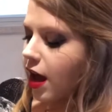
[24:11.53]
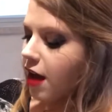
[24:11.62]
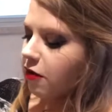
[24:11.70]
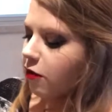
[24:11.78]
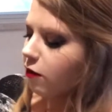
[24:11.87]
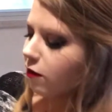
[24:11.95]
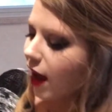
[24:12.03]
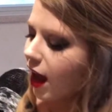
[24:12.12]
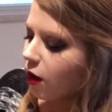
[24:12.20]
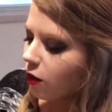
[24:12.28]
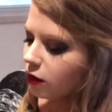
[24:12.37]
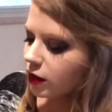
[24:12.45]
I've
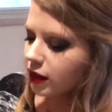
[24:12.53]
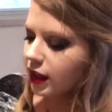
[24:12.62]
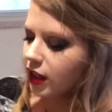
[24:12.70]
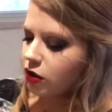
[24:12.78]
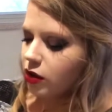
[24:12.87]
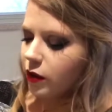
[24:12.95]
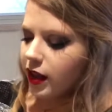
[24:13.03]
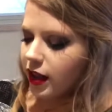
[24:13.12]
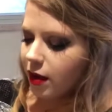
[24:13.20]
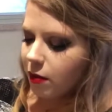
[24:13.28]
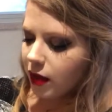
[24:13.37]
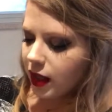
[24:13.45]
found that doing
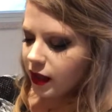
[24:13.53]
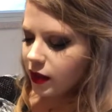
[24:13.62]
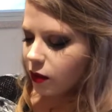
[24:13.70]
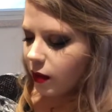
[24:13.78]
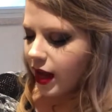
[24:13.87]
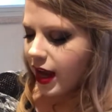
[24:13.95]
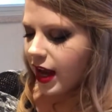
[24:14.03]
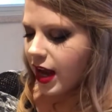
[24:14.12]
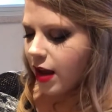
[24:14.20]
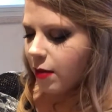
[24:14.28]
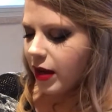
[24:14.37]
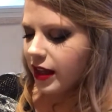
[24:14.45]
them this way,
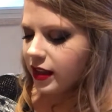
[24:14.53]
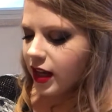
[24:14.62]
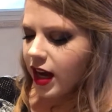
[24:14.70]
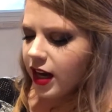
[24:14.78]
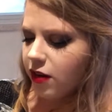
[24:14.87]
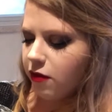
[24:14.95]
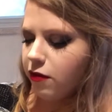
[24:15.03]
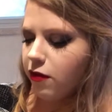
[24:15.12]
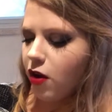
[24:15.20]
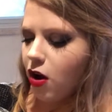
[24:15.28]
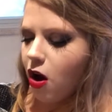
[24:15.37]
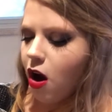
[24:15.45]
it's kind of
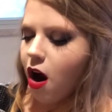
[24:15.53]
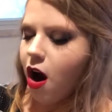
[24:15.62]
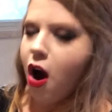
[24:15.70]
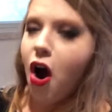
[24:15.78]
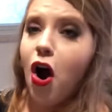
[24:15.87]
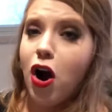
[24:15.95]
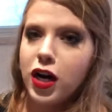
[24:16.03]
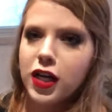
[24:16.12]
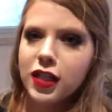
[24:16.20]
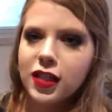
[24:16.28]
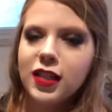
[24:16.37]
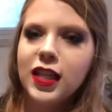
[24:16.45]

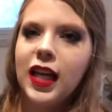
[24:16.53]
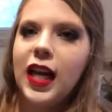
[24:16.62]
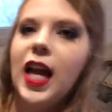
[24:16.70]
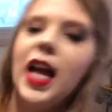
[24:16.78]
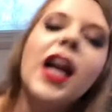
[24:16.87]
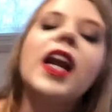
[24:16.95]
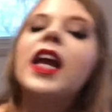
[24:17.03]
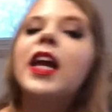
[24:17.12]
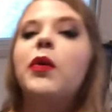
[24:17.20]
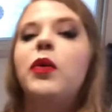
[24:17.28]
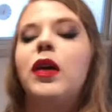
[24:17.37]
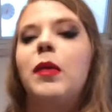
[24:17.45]
hard to get an
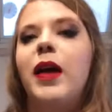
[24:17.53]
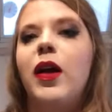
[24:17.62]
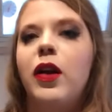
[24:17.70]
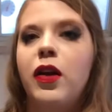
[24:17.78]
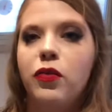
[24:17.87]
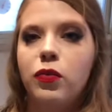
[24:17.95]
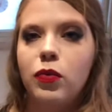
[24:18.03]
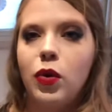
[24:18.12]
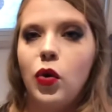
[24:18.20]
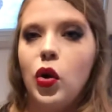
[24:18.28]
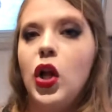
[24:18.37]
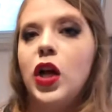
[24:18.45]
equal amount of
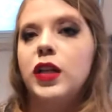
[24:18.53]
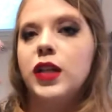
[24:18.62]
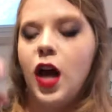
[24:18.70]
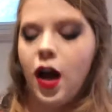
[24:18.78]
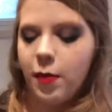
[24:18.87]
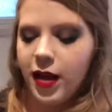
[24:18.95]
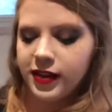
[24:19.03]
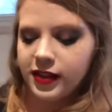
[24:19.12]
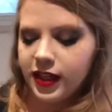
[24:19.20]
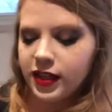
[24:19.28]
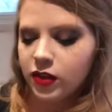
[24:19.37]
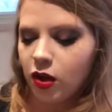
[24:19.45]
roll on top as
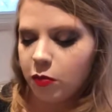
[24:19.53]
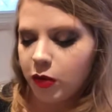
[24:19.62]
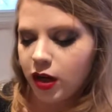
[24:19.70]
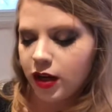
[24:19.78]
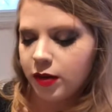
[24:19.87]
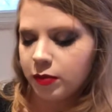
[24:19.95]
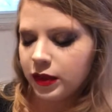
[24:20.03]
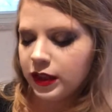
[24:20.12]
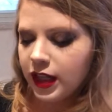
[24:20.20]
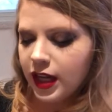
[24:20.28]
it is on bottom.